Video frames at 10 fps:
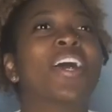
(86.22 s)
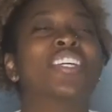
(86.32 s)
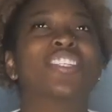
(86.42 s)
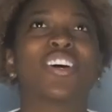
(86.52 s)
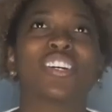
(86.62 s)

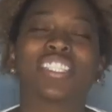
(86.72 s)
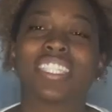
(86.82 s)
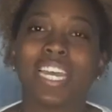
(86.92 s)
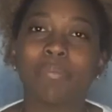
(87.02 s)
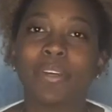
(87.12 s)
So
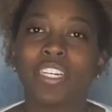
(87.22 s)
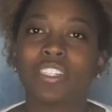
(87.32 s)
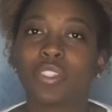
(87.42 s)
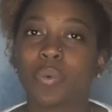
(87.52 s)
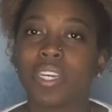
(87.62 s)
Staybridge
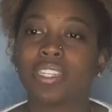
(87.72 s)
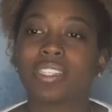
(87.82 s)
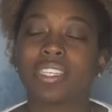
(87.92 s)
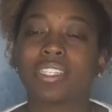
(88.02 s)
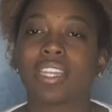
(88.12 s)
Suites
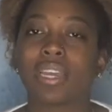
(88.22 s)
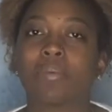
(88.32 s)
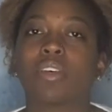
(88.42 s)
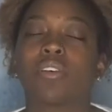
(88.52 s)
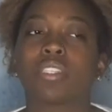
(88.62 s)
is the name of
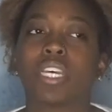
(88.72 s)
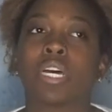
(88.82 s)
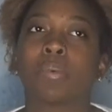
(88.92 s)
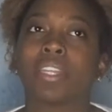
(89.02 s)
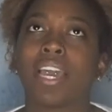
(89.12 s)
the hotel,
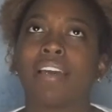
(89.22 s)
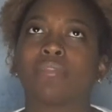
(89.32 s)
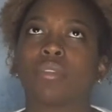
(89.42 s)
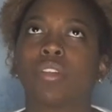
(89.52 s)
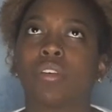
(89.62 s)
but they
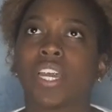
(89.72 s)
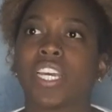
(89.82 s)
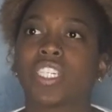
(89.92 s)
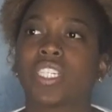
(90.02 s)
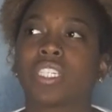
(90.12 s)
have two
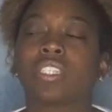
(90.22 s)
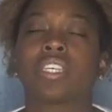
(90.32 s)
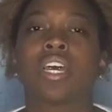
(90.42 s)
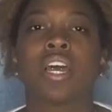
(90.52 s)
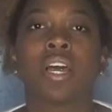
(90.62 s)
locations.
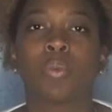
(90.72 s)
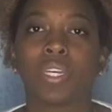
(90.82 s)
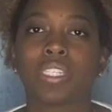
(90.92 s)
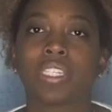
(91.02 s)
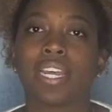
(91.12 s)

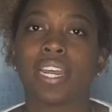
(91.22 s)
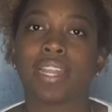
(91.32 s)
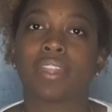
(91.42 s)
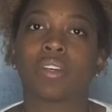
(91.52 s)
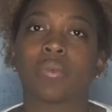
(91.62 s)
We stayed
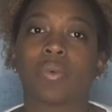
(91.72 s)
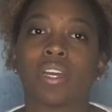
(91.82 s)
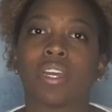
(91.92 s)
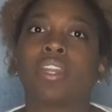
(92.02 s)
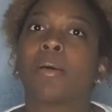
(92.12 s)
at the
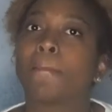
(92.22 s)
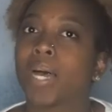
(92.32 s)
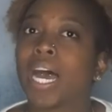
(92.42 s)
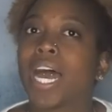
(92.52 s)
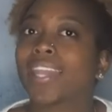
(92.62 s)
one
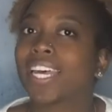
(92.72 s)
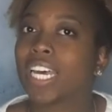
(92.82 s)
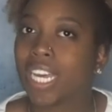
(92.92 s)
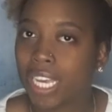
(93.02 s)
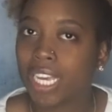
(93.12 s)
by
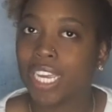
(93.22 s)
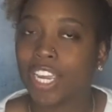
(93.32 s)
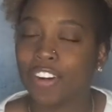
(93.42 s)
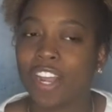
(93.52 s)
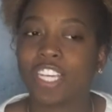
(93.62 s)
the
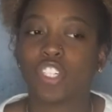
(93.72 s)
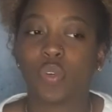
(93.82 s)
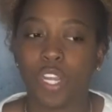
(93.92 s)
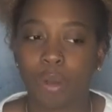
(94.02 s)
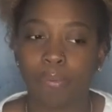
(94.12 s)
international
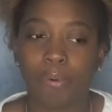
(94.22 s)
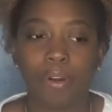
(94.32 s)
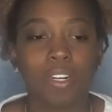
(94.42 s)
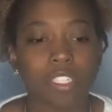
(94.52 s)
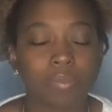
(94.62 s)

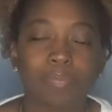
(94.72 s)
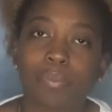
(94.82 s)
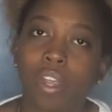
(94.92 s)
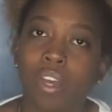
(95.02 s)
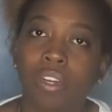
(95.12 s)
airport.
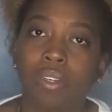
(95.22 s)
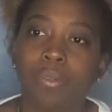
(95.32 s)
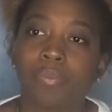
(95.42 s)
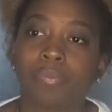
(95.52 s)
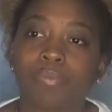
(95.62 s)

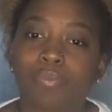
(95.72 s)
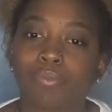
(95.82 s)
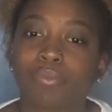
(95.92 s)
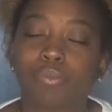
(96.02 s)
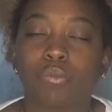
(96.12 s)
Um,
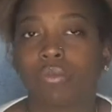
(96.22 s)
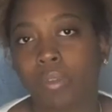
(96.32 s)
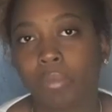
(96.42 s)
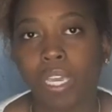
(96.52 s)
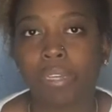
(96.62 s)

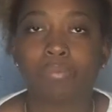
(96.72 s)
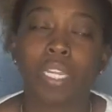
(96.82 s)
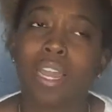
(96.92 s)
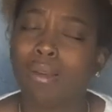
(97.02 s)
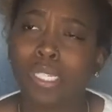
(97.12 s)
yeah,
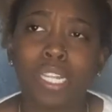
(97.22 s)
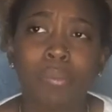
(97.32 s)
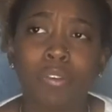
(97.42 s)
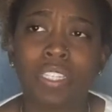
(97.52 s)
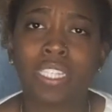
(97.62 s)
I'm sure they're
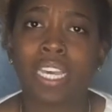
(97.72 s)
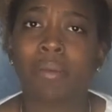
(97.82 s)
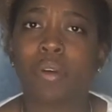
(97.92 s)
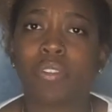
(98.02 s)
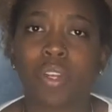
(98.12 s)
both the same,
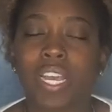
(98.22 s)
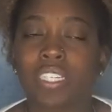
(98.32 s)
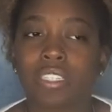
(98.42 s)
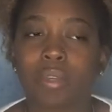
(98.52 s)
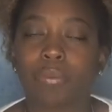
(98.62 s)
both the
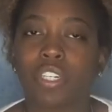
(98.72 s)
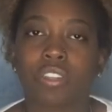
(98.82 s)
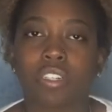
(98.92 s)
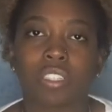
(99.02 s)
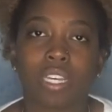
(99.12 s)
locations, I'm sure
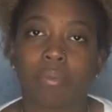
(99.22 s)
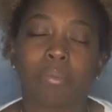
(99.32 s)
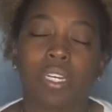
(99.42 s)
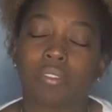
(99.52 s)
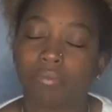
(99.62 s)
they're the same,
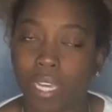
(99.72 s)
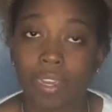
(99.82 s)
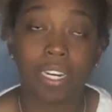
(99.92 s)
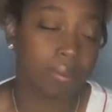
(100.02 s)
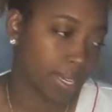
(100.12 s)
but yeah,
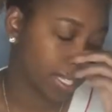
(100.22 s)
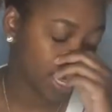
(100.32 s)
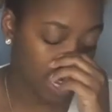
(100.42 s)
anyways.